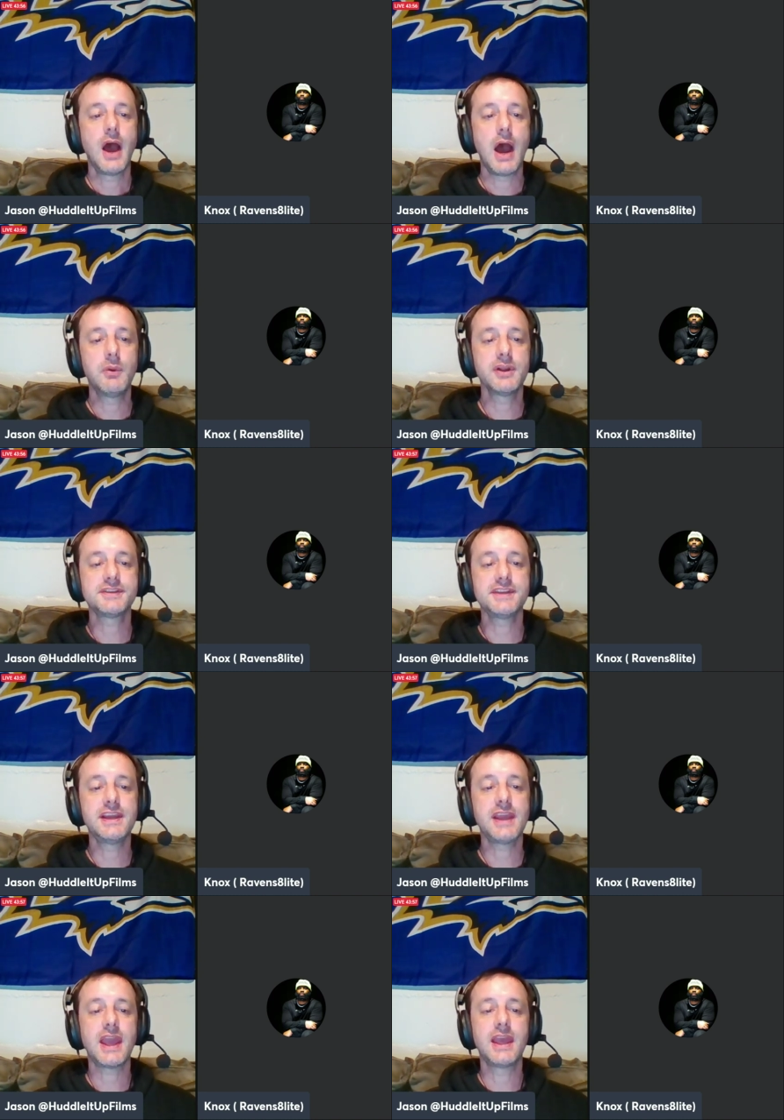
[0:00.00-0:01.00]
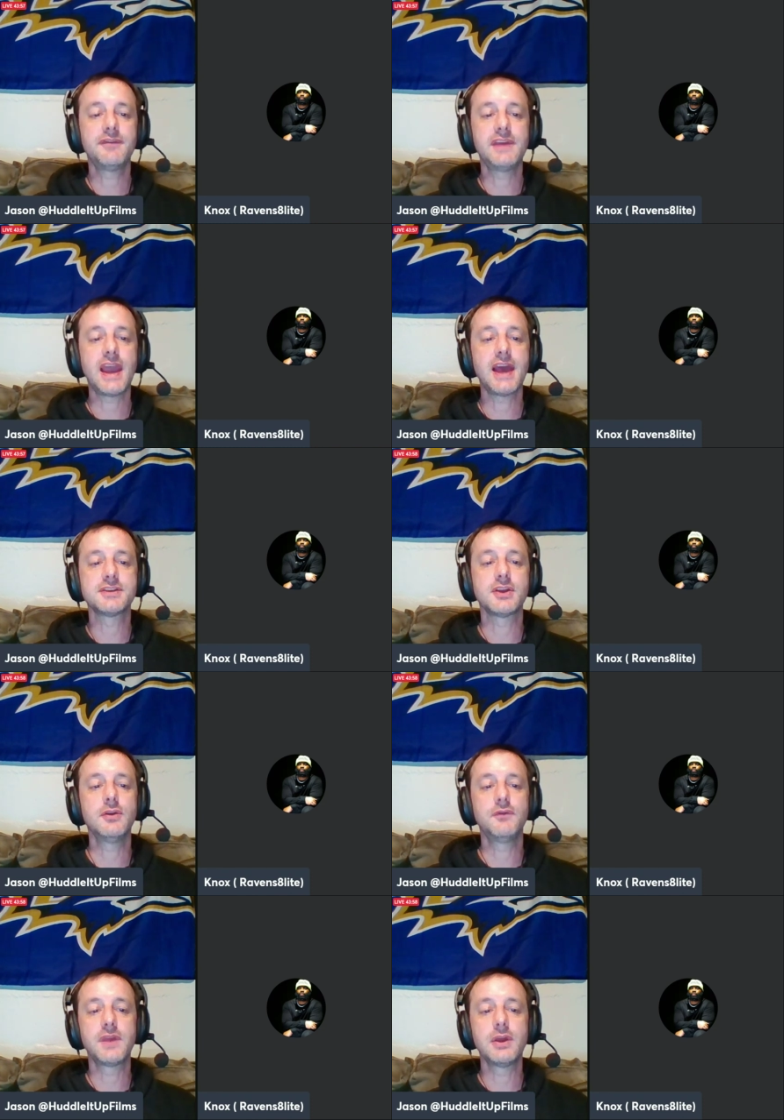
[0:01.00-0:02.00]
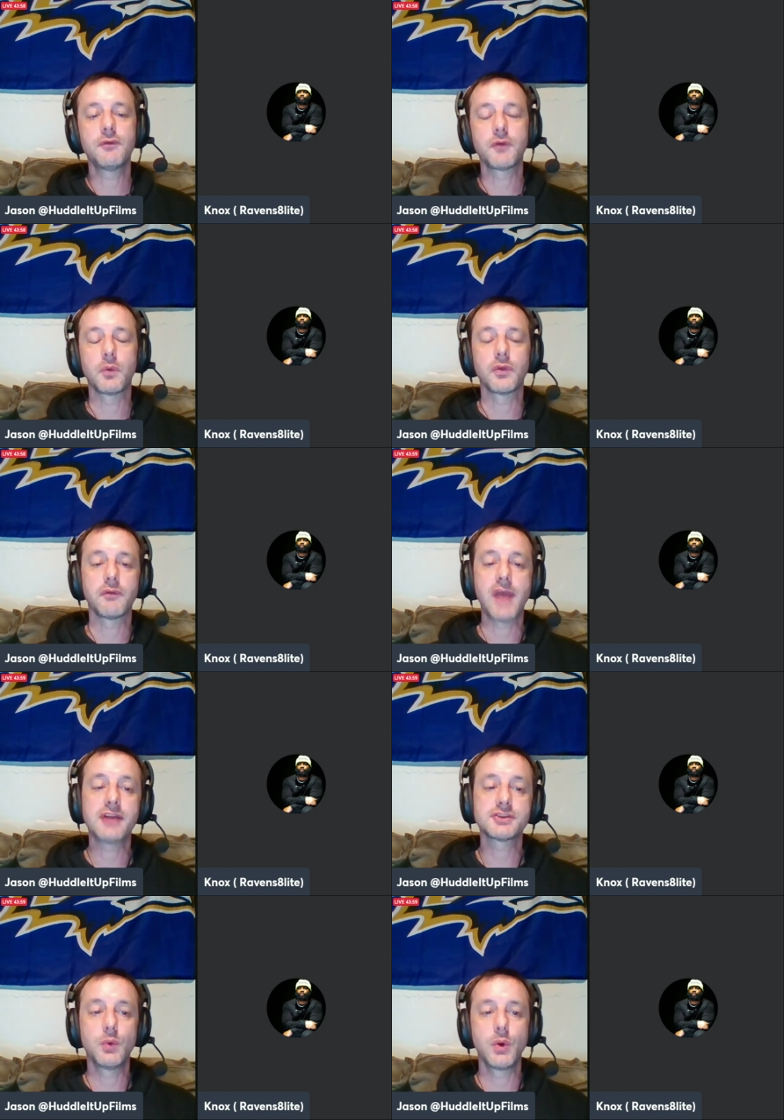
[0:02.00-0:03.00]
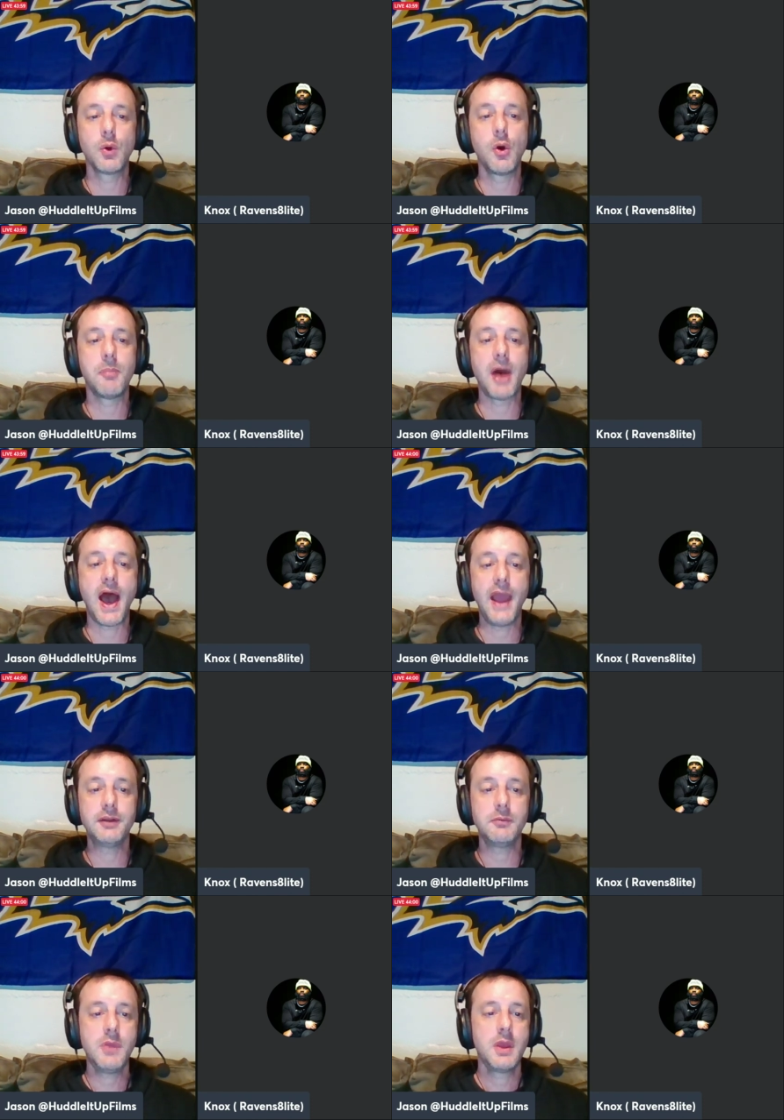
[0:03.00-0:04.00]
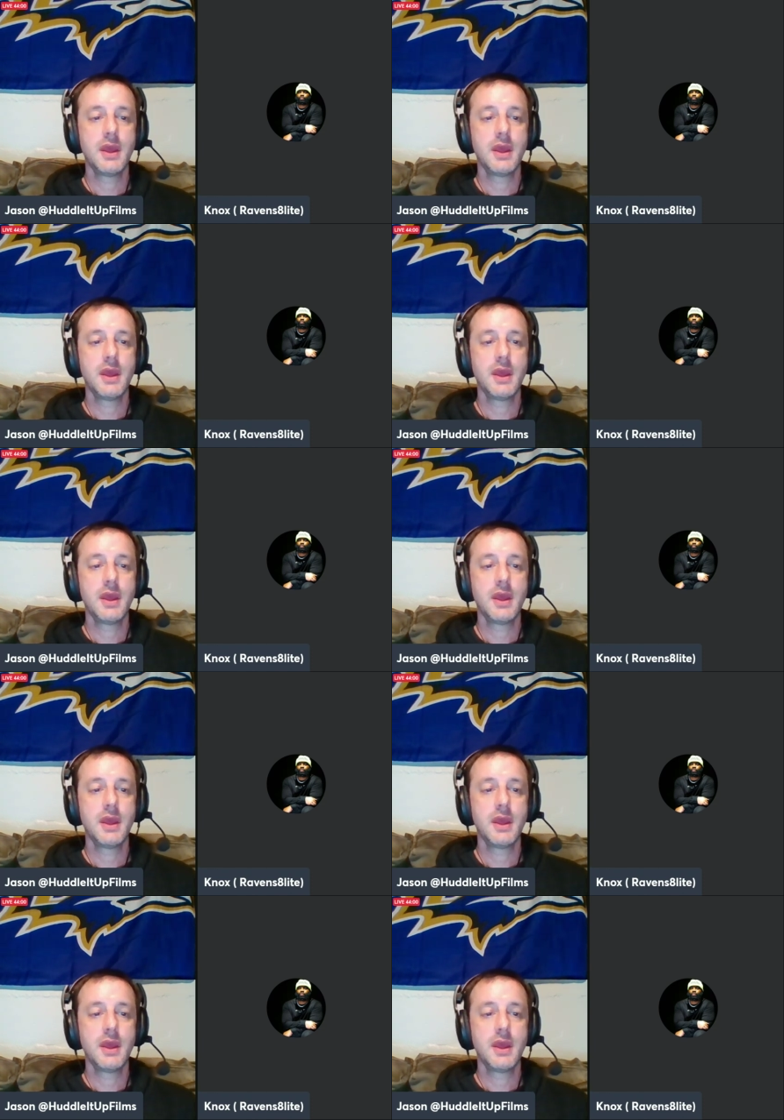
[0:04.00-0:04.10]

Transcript: I want to see if he has a good feel for the routes going on behind him.